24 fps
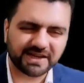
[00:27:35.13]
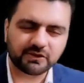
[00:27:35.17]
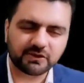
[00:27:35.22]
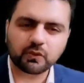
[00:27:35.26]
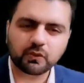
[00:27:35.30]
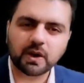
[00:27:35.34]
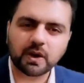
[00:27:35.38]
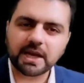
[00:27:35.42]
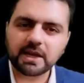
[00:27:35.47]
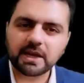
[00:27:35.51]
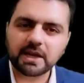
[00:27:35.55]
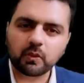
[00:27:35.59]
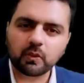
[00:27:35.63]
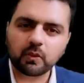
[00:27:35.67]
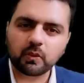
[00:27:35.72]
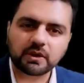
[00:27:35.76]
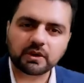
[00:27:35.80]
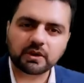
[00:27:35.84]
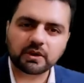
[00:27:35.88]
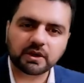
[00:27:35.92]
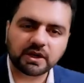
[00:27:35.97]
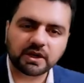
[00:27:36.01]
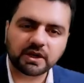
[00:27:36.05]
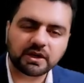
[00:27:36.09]

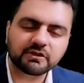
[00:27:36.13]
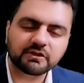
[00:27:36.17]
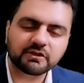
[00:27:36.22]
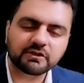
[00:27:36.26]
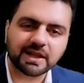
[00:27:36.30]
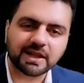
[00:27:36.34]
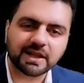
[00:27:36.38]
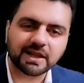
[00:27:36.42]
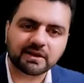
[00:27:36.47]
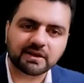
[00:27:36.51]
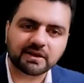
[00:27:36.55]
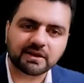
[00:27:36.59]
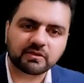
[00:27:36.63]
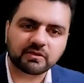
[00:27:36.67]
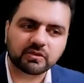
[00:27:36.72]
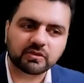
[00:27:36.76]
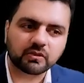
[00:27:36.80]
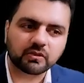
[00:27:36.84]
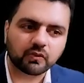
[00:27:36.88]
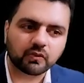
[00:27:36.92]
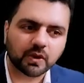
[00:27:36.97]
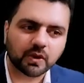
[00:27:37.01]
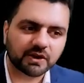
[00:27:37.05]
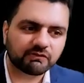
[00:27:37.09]
it is like
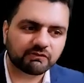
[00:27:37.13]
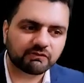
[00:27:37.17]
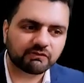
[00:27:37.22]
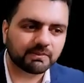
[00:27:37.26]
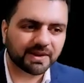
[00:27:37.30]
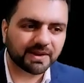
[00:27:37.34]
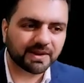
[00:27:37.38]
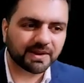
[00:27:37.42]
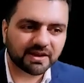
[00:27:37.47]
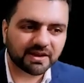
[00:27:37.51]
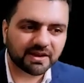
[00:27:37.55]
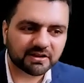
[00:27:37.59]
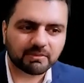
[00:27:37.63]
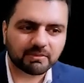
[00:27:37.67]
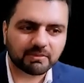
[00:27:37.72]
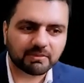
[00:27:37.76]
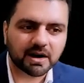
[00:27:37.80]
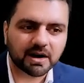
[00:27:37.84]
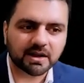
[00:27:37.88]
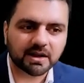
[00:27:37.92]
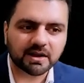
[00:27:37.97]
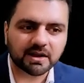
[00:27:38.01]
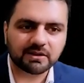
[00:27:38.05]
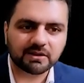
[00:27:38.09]
one of the biggest
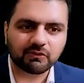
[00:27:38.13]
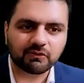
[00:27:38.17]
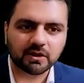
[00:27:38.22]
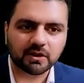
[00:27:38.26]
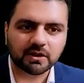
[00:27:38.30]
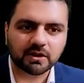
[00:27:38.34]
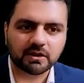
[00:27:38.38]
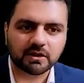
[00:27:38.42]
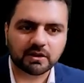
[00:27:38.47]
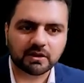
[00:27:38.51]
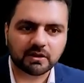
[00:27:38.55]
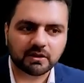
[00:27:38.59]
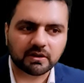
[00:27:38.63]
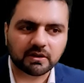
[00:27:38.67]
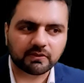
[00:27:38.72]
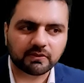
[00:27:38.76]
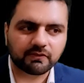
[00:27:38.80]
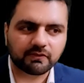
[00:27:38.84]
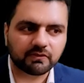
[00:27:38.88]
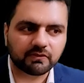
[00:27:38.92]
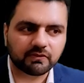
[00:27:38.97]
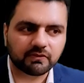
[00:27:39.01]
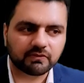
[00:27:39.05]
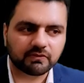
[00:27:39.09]
market
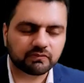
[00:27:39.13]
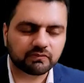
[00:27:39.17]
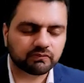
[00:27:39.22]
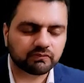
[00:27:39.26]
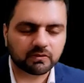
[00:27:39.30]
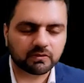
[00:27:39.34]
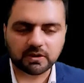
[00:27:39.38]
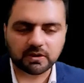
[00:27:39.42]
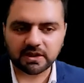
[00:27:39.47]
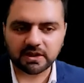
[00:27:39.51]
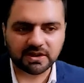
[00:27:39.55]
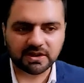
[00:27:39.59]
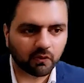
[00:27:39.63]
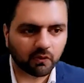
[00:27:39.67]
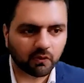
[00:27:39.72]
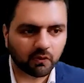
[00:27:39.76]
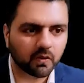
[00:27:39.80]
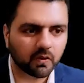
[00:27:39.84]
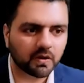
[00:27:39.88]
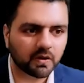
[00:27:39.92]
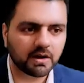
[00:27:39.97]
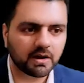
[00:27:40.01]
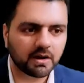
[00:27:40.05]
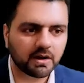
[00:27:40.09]
in the
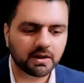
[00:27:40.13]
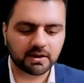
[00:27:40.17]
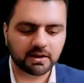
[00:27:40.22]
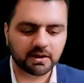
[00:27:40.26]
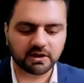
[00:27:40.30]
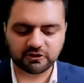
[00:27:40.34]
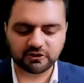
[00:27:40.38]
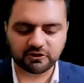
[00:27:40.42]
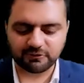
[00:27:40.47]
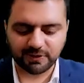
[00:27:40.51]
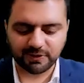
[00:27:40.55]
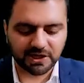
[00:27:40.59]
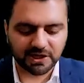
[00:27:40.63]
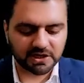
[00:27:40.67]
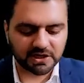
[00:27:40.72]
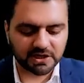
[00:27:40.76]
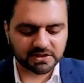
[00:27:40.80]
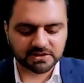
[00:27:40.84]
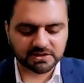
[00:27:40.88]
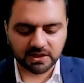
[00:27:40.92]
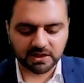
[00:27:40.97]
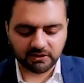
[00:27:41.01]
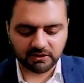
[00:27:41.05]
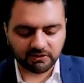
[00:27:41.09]
world, is because
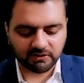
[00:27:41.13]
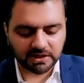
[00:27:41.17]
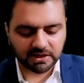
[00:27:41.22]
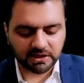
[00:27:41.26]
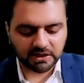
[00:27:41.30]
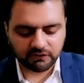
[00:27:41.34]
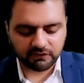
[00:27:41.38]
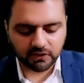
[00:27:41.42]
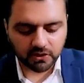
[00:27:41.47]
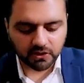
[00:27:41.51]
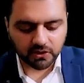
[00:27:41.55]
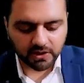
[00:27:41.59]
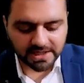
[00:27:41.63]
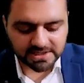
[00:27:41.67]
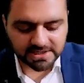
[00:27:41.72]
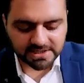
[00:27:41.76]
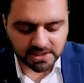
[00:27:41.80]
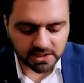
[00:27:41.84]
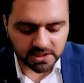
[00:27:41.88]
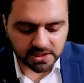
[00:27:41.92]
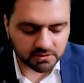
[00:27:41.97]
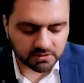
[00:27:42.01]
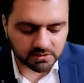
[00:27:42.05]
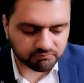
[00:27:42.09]
even if you guys
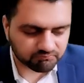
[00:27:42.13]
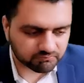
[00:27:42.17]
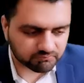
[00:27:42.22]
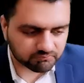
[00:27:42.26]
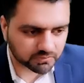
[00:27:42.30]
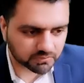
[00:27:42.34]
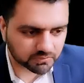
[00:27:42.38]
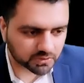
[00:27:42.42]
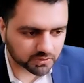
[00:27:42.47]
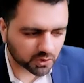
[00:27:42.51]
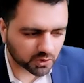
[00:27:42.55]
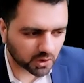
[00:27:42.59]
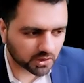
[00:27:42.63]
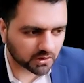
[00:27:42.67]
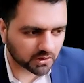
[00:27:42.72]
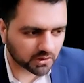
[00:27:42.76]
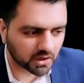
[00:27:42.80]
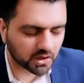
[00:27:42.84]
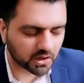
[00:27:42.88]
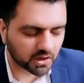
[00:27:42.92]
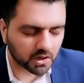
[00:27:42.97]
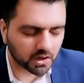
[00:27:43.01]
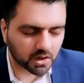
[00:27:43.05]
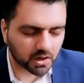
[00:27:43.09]
are
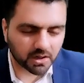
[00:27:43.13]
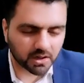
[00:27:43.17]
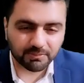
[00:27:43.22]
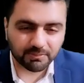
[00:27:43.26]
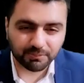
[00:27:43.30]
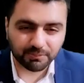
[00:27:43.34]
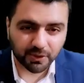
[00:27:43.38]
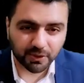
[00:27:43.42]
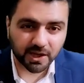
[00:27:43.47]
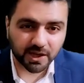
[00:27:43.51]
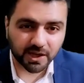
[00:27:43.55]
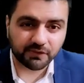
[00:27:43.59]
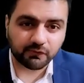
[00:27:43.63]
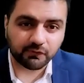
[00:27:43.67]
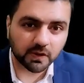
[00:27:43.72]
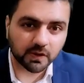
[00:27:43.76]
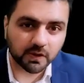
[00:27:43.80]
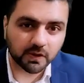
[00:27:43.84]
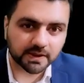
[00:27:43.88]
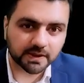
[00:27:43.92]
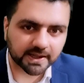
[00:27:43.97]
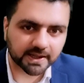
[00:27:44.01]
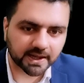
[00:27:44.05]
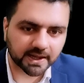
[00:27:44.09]
employed full
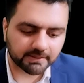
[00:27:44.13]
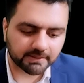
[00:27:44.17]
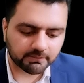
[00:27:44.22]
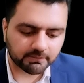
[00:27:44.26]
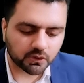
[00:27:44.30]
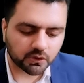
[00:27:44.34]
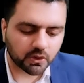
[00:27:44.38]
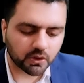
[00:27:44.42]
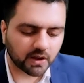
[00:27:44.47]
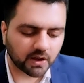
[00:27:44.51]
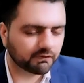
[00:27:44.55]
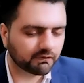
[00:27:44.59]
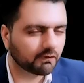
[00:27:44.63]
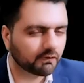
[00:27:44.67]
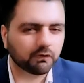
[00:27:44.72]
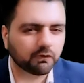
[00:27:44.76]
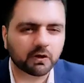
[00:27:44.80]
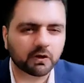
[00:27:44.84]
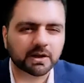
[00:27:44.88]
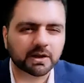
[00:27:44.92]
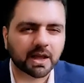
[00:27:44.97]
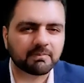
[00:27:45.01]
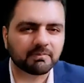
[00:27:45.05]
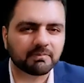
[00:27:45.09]
time, you have a full
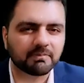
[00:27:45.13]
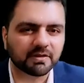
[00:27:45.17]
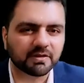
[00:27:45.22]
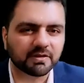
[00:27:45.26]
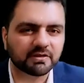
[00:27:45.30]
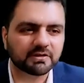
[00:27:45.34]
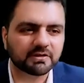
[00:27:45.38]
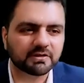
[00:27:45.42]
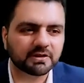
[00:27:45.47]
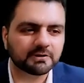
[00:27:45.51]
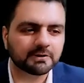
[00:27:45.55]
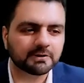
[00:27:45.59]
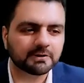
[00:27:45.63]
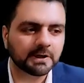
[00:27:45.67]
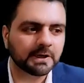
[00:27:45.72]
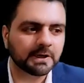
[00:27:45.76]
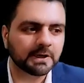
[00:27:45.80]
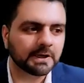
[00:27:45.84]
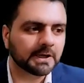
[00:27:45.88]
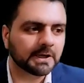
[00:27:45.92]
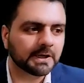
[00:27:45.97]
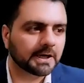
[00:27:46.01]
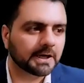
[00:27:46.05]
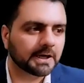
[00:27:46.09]
time business,
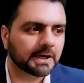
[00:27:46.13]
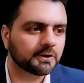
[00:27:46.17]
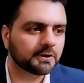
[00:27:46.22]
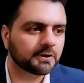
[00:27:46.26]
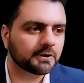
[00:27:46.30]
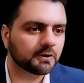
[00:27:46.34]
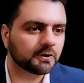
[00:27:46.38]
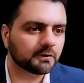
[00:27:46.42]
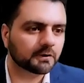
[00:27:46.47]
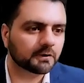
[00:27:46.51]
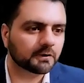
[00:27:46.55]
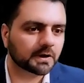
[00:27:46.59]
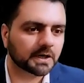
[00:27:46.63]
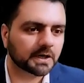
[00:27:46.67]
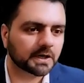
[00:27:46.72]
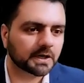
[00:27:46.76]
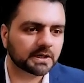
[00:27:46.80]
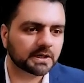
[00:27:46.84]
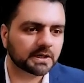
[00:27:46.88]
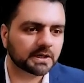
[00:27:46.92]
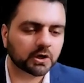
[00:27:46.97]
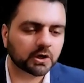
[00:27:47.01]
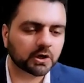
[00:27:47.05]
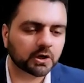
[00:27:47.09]
and you are
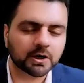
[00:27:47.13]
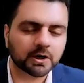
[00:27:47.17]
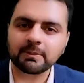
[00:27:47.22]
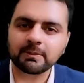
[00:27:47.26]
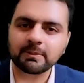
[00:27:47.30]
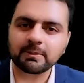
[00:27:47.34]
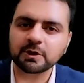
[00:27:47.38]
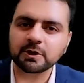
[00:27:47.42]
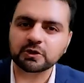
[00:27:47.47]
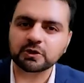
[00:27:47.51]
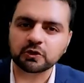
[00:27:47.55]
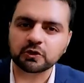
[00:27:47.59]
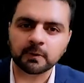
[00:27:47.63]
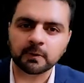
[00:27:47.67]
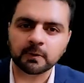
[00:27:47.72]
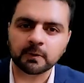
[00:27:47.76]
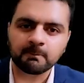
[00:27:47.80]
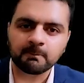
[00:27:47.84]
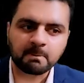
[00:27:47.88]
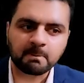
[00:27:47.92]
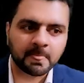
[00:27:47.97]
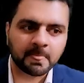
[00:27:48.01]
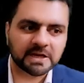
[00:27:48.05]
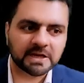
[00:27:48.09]
not able to
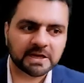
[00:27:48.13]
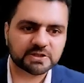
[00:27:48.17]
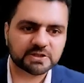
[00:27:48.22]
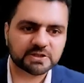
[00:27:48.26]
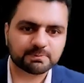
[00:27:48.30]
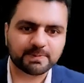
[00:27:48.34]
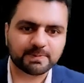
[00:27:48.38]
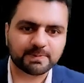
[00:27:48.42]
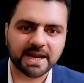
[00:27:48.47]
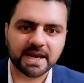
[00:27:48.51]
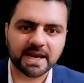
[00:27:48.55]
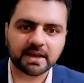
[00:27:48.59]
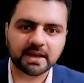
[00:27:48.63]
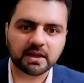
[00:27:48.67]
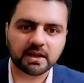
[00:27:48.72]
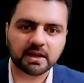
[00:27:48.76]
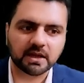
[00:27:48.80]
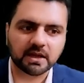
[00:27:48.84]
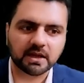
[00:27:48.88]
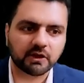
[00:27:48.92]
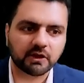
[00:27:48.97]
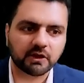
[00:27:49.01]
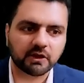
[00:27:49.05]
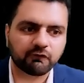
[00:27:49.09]
spend
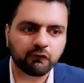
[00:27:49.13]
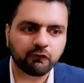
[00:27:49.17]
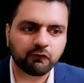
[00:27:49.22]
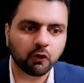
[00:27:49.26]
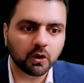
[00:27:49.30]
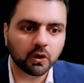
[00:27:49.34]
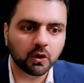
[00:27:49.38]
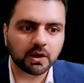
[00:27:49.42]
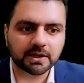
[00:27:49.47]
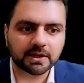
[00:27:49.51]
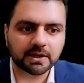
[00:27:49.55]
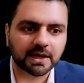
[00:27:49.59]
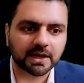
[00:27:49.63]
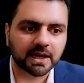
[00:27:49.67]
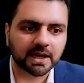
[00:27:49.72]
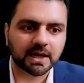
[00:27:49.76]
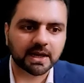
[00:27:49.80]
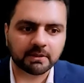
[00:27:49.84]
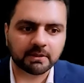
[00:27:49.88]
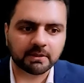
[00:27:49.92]
like full time